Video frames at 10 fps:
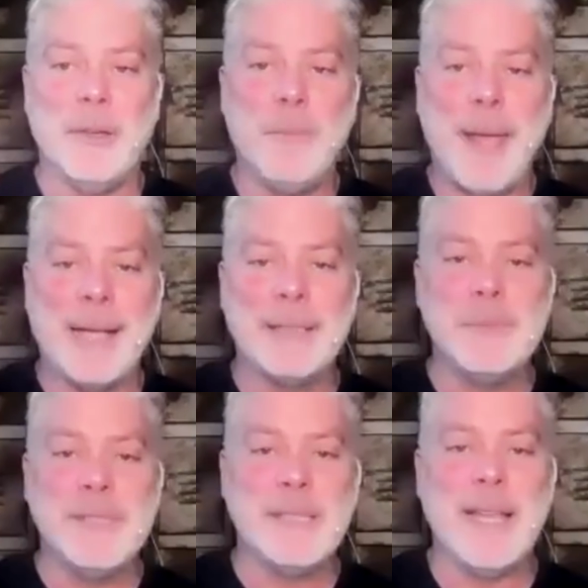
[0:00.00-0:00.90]
past
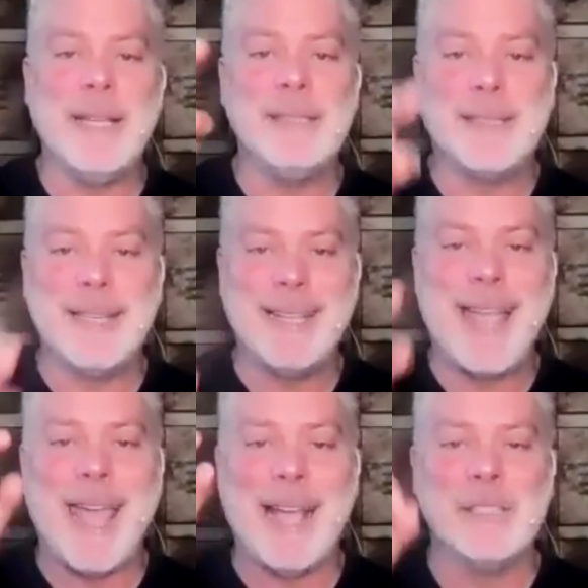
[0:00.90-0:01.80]
mistakes can
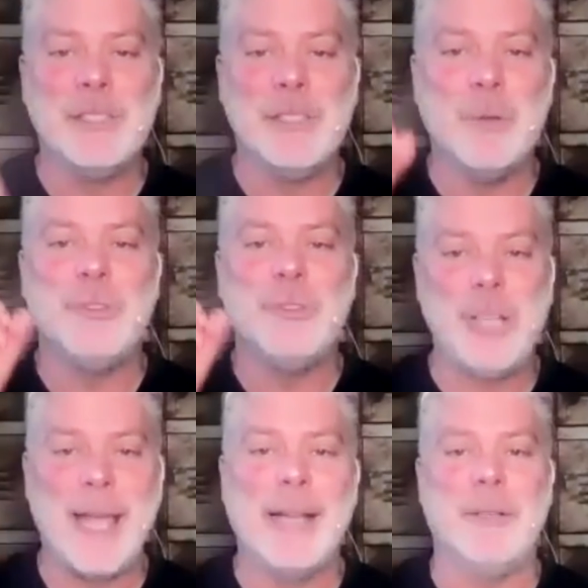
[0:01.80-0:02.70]
cast no
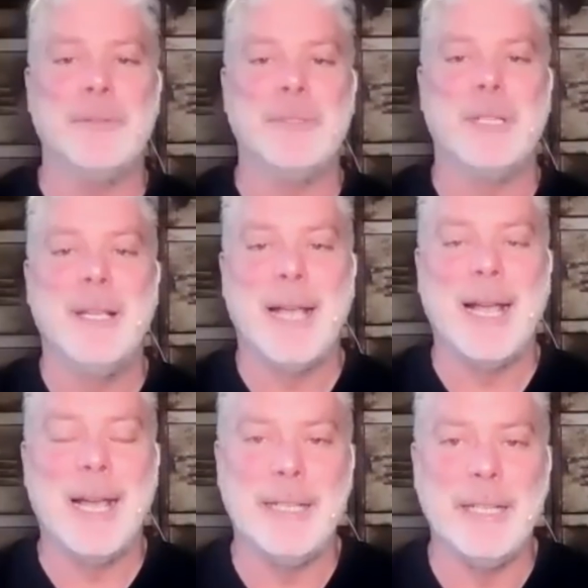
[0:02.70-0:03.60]
shadows
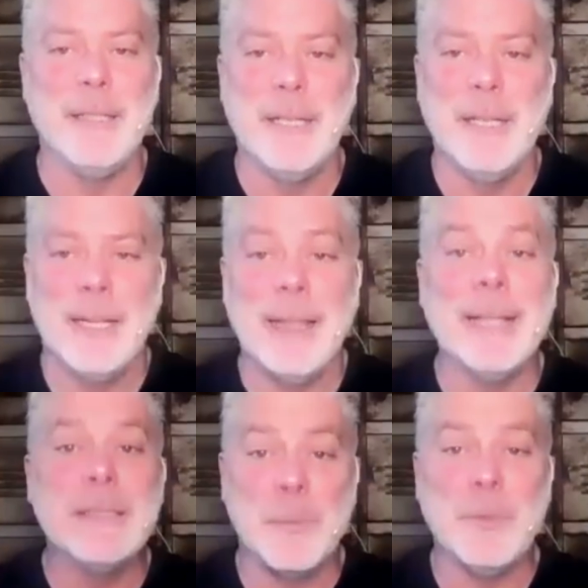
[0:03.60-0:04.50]
on it
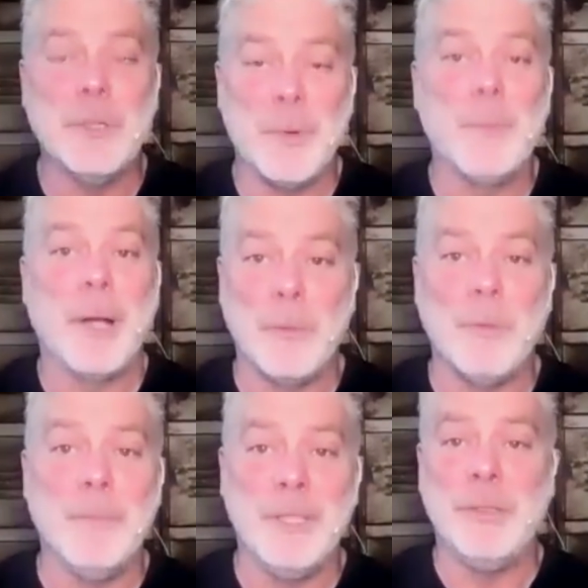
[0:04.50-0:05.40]
that's the beautiful part
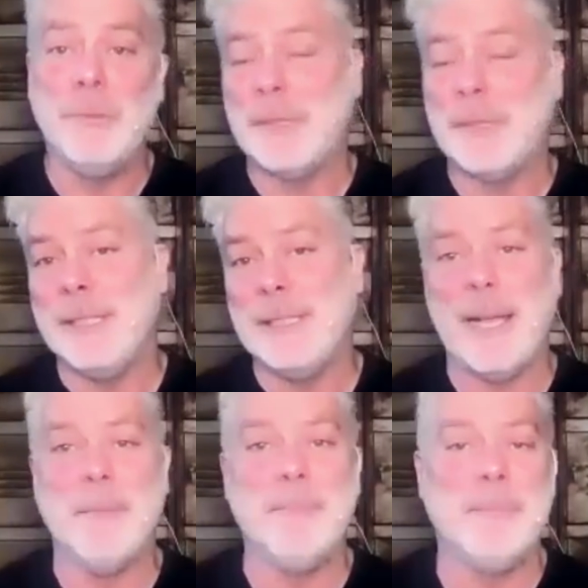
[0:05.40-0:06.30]
when we do release
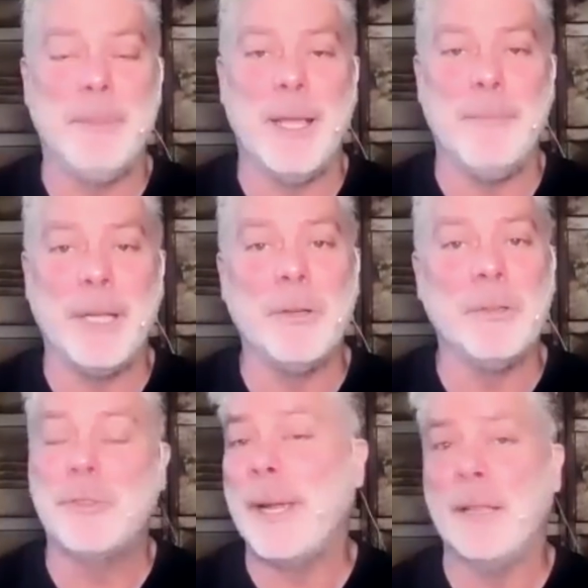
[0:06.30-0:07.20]
that that big old
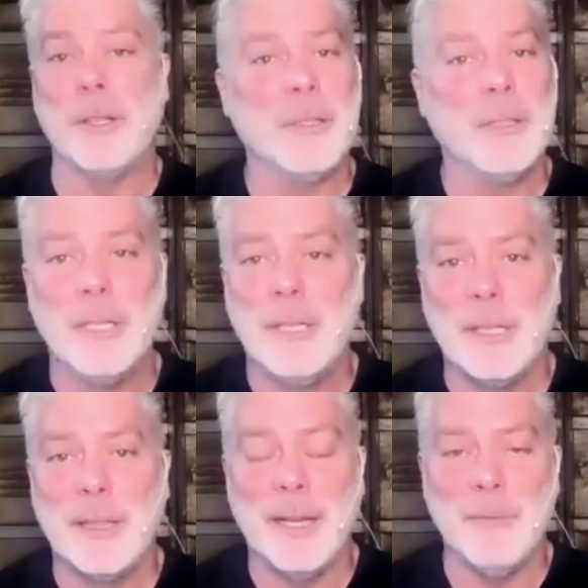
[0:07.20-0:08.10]
trailer
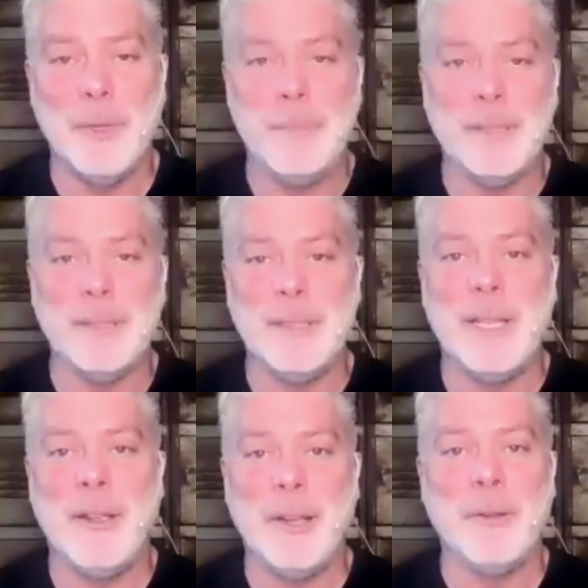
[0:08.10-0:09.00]
that we've been
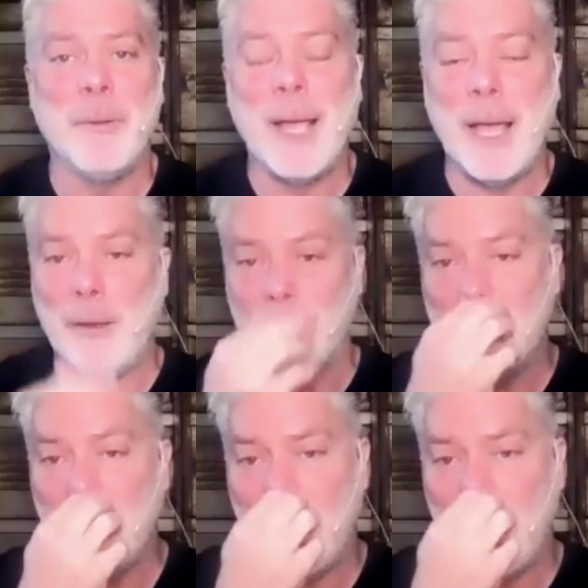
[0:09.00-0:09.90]
carrying around
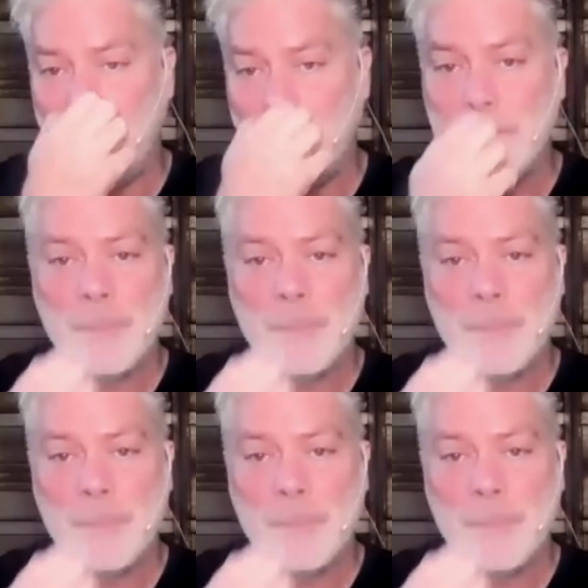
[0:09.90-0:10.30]
um,